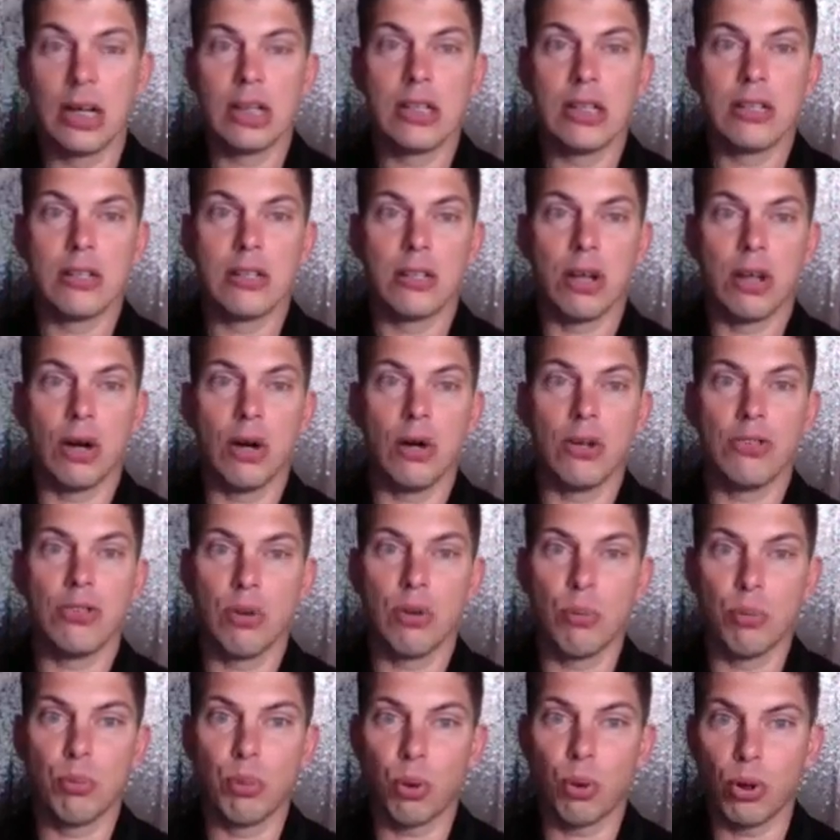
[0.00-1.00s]
So it's
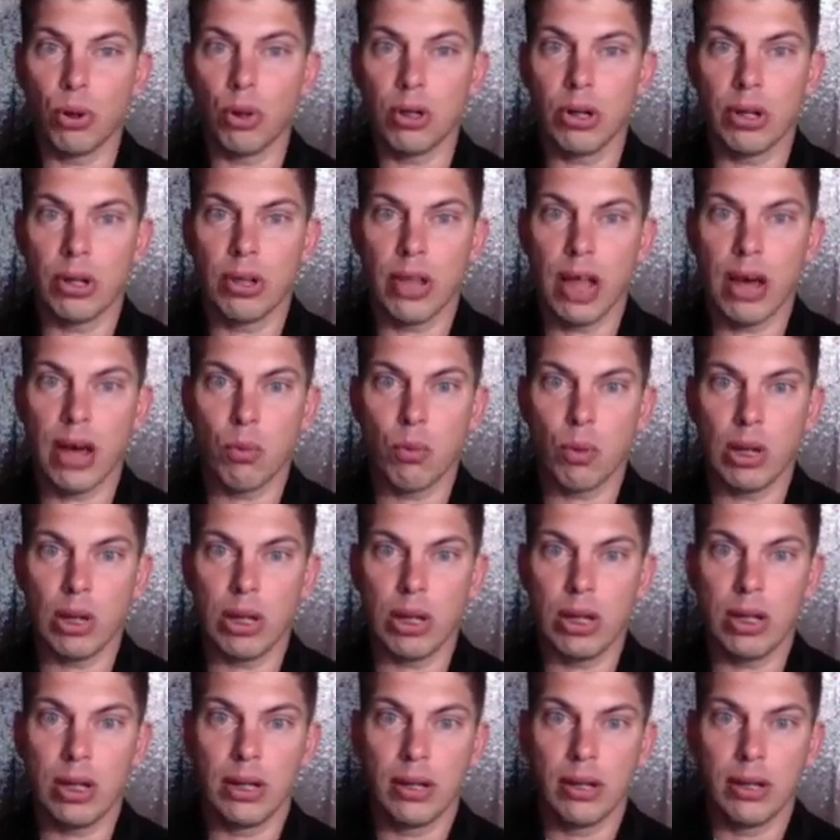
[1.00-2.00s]
important that
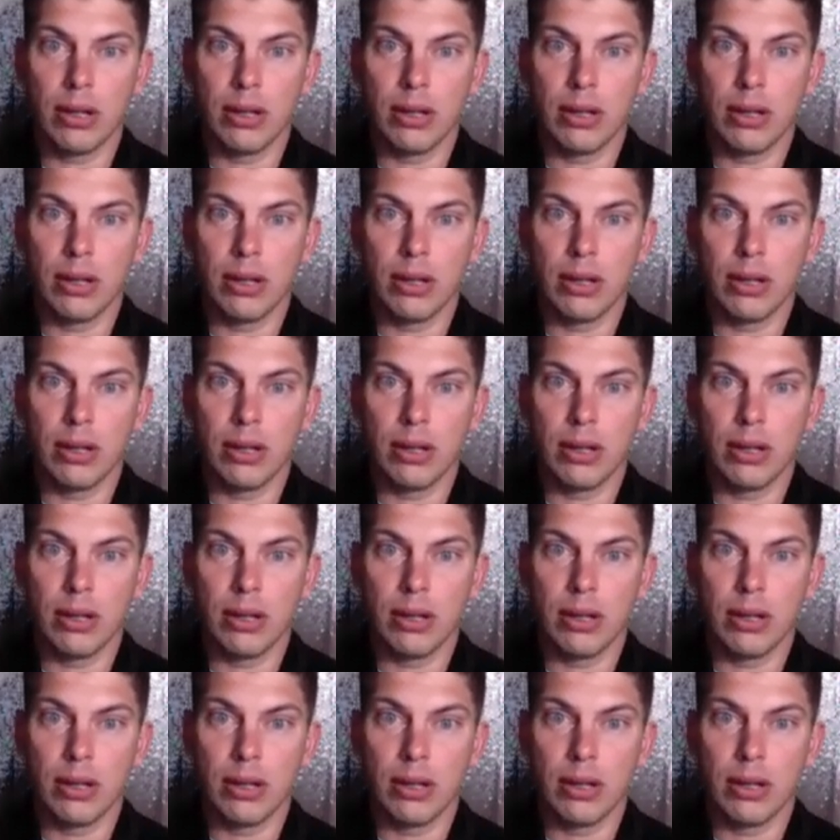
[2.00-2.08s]
we